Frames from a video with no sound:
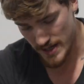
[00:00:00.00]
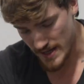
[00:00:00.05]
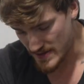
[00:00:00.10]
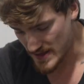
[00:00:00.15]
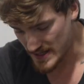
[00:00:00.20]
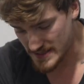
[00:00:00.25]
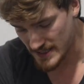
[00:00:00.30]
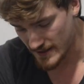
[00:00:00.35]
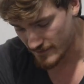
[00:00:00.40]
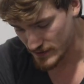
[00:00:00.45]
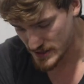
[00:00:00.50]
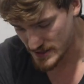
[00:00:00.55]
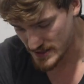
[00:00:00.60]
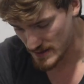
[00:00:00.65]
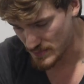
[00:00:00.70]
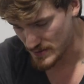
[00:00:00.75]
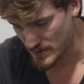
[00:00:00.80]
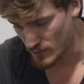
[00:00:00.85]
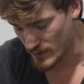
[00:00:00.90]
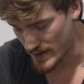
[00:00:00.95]
yeah, that's every
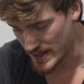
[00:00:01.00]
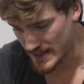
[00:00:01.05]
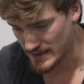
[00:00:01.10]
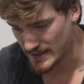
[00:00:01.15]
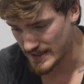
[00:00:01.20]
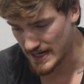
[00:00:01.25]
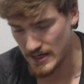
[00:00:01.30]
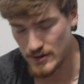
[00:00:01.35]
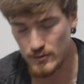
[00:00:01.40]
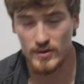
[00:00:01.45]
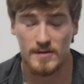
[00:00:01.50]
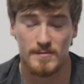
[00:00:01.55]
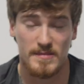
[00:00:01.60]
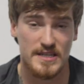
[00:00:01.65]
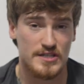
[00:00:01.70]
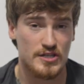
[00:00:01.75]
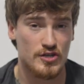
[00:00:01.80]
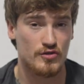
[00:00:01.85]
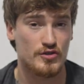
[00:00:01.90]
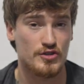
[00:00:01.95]
step of the way. Like, I don't want to
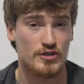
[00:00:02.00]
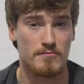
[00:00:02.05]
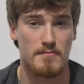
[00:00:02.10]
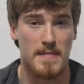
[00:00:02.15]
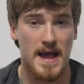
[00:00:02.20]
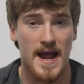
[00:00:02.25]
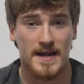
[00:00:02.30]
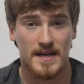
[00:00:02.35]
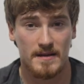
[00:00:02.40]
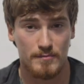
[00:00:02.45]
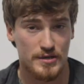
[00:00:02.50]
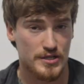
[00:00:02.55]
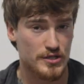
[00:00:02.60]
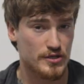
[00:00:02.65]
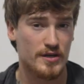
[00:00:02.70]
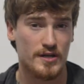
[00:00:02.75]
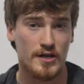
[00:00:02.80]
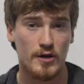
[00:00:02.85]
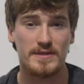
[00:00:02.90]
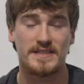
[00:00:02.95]
be too dramatic, but you
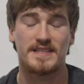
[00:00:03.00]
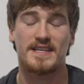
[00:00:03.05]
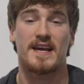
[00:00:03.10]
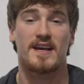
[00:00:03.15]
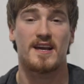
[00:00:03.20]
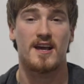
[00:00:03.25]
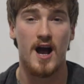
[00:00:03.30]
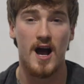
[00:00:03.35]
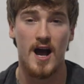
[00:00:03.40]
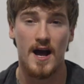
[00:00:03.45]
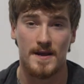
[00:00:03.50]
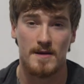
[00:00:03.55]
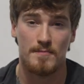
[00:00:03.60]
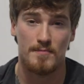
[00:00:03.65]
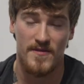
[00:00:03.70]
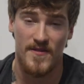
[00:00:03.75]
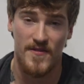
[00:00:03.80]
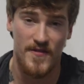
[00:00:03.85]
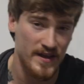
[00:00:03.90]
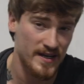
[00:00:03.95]
can always get caught up
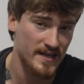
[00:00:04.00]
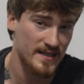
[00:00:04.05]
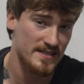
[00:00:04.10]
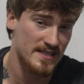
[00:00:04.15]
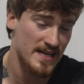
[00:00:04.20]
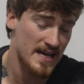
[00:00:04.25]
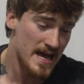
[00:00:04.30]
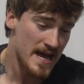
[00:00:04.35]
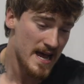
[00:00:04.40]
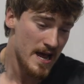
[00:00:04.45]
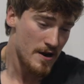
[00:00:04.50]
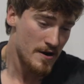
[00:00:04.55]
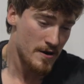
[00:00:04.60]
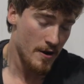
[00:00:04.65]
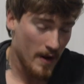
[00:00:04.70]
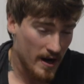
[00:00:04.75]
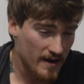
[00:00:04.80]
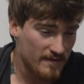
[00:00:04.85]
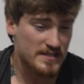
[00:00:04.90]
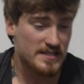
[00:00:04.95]
in things.
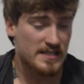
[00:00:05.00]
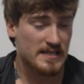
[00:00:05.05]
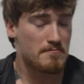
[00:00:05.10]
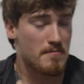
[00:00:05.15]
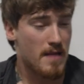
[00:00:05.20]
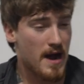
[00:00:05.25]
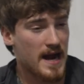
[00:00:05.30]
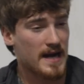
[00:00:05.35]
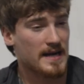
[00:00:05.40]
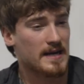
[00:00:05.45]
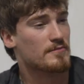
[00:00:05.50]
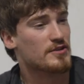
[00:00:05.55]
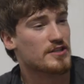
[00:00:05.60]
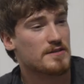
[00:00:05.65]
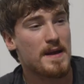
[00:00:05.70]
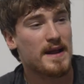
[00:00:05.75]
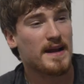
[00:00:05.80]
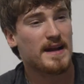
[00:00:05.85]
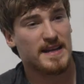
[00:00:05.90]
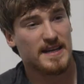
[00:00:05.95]
Now, obviously, mine, I'm just
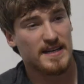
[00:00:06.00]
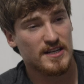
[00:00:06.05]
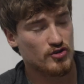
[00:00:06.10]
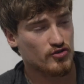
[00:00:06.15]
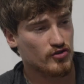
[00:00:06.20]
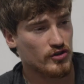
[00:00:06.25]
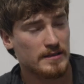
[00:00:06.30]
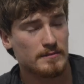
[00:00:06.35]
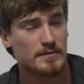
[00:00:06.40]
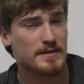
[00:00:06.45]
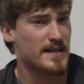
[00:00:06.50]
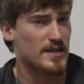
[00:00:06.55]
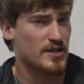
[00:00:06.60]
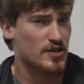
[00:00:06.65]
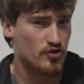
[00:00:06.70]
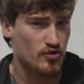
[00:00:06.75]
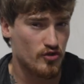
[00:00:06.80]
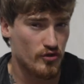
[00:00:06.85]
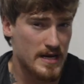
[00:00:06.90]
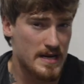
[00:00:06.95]
making it extremely
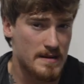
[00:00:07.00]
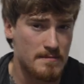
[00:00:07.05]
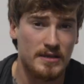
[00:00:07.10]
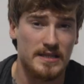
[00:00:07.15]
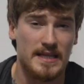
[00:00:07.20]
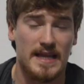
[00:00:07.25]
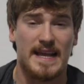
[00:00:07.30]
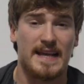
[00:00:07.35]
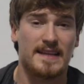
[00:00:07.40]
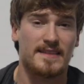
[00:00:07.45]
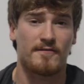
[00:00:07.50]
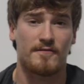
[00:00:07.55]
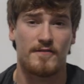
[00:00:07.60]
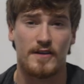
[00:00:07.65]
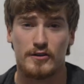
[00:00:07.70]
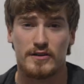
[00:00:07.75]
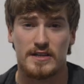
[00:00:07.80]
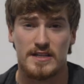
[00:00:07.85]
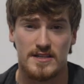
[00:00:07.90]
extreme, but, like, at the very